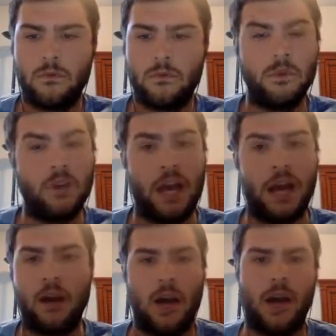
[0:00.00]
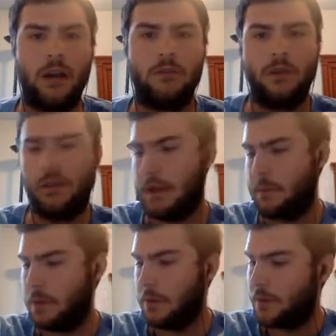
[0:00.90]
yeah, I don't feel that
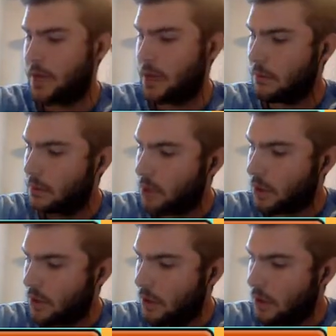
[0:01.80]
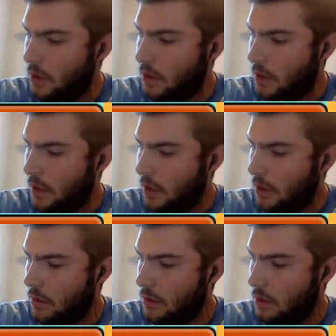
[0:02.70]
bad about that. I'm going to mark
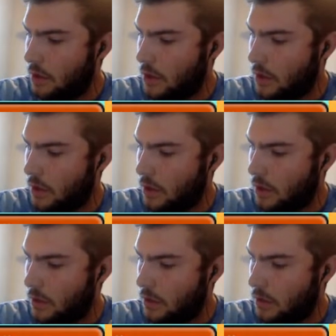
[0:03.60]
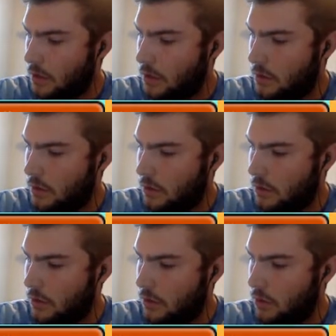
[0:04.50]
L,
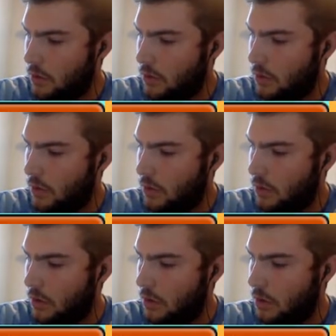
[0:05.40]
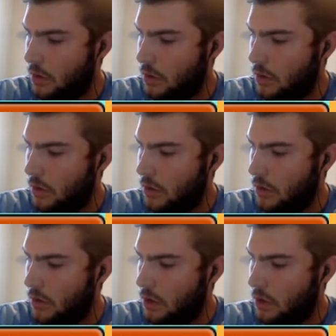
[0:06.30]
low roll,
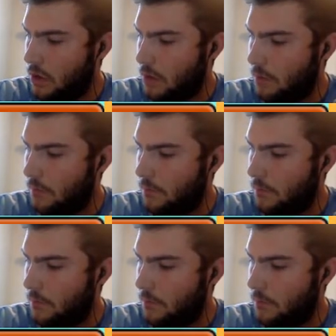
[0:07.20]
calm,